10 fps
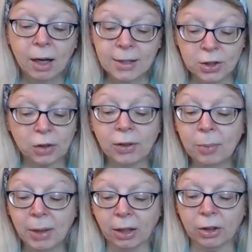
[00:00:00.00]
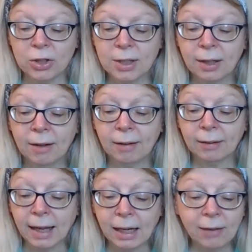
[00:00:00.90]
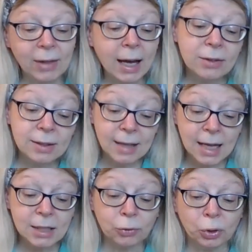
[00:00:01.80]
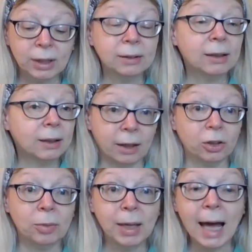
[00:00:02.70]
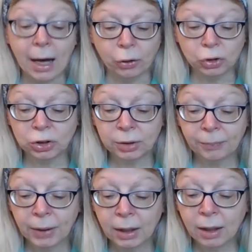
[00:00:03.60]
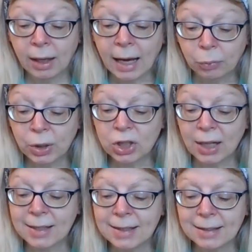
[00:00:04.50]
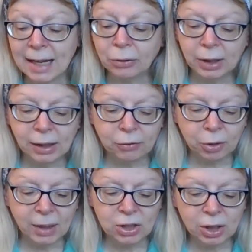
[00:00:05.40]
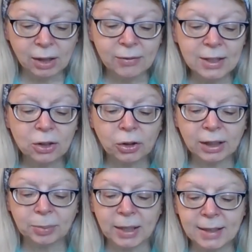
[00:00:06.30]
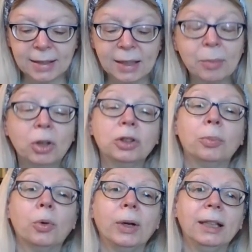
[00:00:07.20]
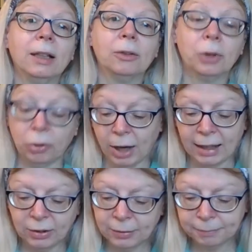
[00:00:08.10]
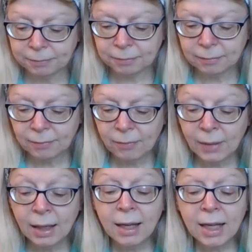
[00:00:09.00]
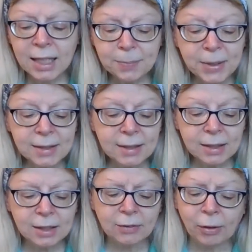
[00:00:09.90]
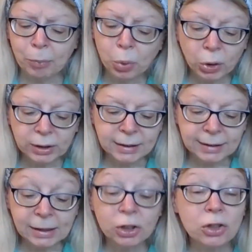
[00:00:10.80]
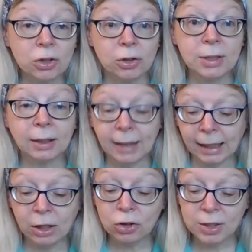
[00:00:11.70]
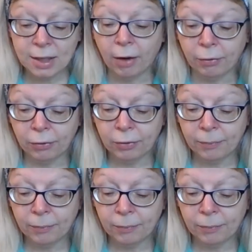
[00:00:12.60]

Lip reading: A servant appears. The lady of the house is asked for and declared to be out, at which astounding information the visitor expresses the most poignant regret. His business is of importance and concerns the lady herself.